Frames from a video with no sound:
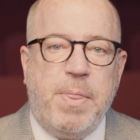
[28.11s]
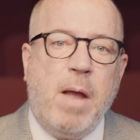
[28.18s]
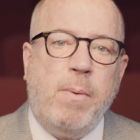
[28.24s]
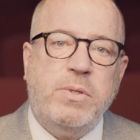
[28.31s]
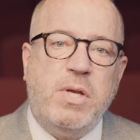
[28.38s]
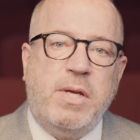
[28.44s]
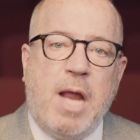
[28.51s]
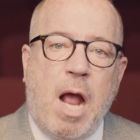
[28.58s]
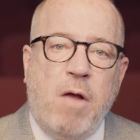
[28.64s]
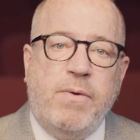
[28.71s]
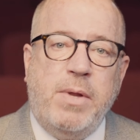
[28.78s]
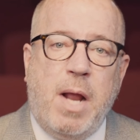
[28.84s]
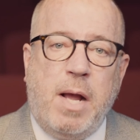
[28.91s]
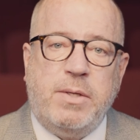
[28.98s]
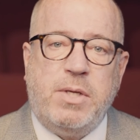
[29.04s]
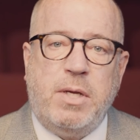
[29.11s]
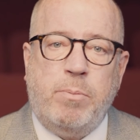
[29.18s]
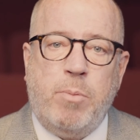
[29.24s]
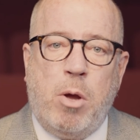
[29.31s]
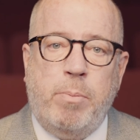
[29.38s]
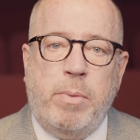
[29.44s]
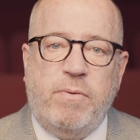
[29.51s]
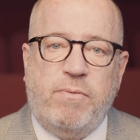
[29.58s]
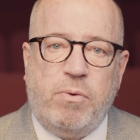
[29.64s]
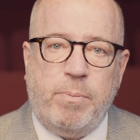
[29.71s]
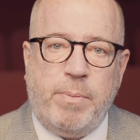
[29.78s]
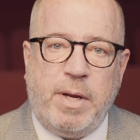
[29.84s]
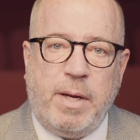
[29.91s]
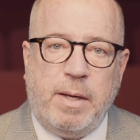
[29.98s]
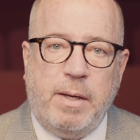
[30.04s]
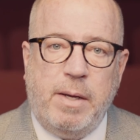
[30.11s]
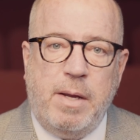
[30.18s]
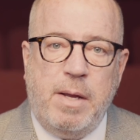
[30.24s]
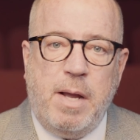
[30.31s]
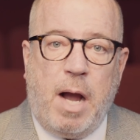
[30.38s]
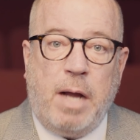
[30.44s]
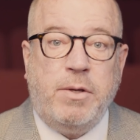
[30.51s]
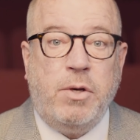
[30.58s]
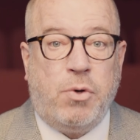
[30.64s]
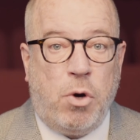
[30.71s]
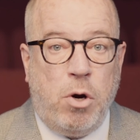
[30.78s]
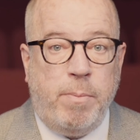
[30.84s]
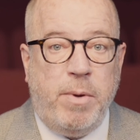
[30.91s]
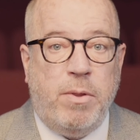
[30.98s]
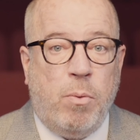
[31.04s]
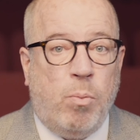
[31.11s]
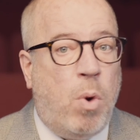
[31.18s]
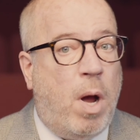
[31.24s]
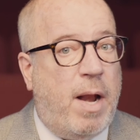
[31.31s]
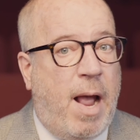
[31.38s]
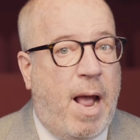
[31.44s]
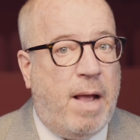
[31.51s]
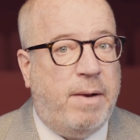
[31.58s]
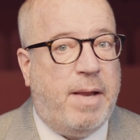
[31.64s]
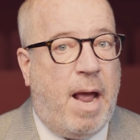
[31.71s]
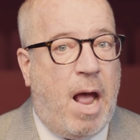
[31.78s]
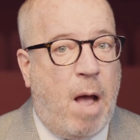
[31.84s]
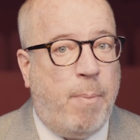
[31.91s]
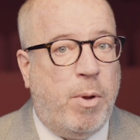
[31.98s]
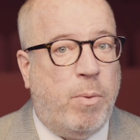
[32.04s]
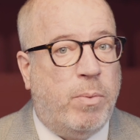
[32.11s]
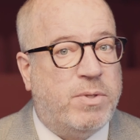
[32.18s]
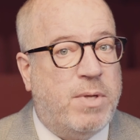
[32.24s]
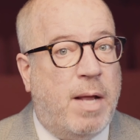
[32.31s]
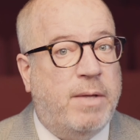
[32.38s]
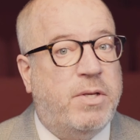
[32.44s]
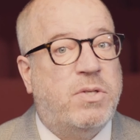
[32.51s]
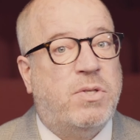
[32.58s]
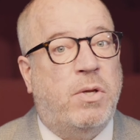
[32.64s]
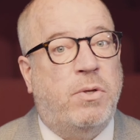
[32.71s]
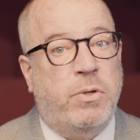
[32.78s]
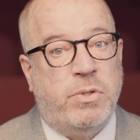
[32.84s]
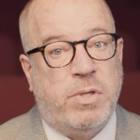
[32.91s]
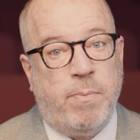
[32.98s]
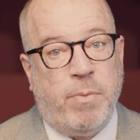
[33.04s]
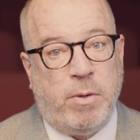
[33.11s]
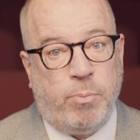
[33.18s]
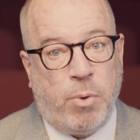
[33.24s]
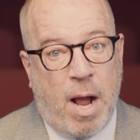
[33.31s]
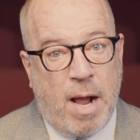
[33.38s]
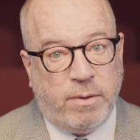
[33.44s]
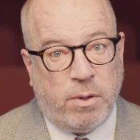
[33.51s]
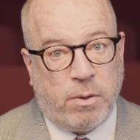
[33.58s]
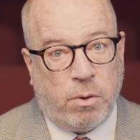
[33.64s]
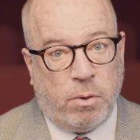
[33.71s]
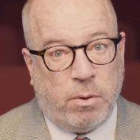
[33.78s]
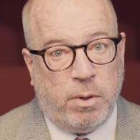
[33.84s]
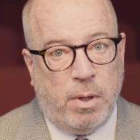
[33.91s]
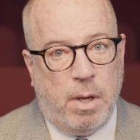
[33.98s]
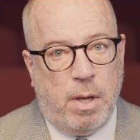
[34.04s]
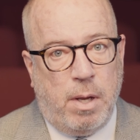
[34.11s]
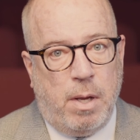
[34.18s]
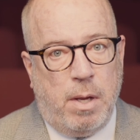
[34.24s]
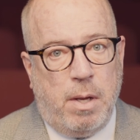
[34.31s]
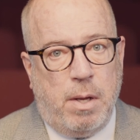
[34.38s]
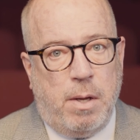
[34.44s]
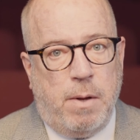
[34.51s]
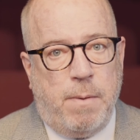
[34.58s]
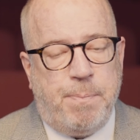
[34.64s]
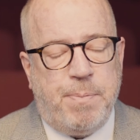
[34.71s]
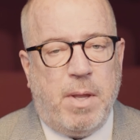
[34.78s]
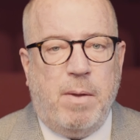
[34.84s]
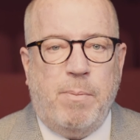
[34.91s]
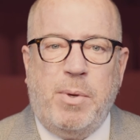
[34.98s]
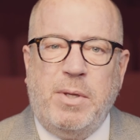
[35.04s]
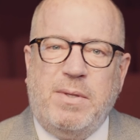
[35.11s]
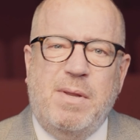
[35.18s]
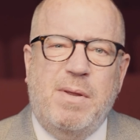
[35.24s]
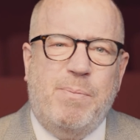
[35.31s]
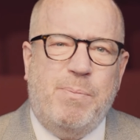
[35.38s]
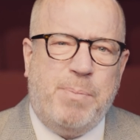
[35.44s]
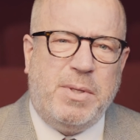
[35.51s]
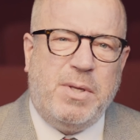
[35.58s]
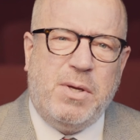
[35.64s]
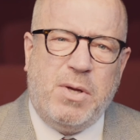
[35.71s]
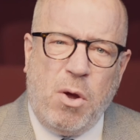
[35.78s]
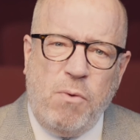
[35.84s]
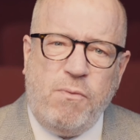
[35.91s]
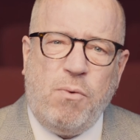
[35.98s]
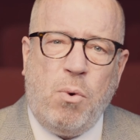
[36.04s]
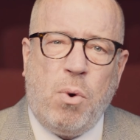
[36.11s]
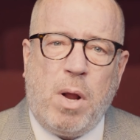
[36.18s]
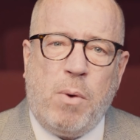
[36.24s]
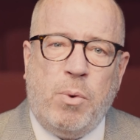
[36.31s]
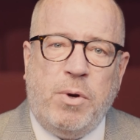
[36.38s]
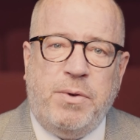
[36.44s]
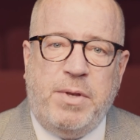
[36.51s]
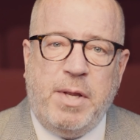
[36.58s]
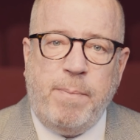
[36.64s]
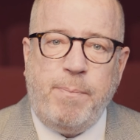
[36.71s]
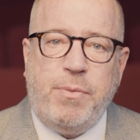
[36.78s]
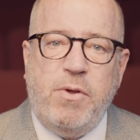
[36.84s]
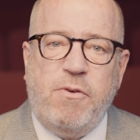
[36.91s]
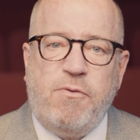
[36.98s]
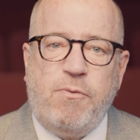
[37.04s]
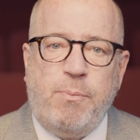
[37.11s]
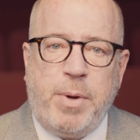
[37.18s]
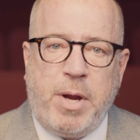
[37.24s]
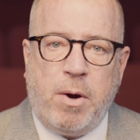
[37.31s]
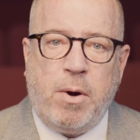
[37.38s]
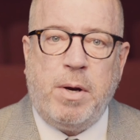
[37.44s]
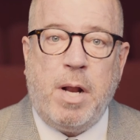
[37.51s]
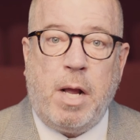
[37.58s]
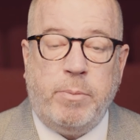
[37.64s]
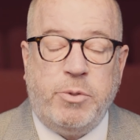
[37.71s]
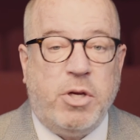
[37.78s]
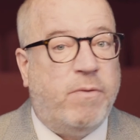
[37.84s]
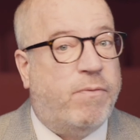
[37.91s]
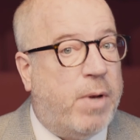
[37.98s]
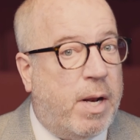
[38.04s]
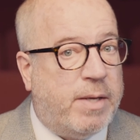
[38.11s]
That was a galvanizing moment for me. I determined that what had to happen was not just to do something practical, but to go for a redemptive paradigm shift.